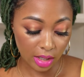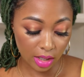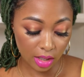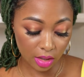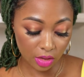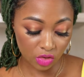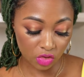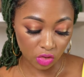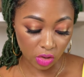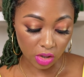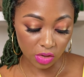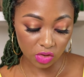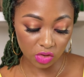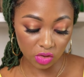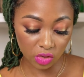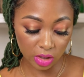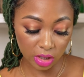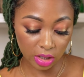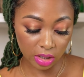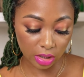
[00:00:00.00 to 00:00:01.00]
And a
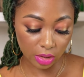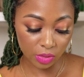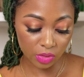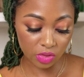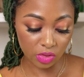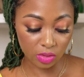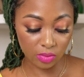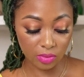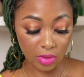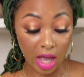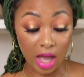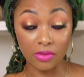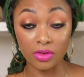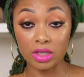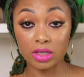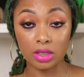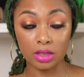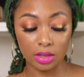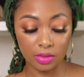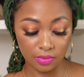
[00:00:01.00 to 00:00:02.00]
drawstring closure,
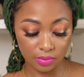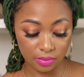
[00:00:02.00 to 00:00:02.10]
obviously.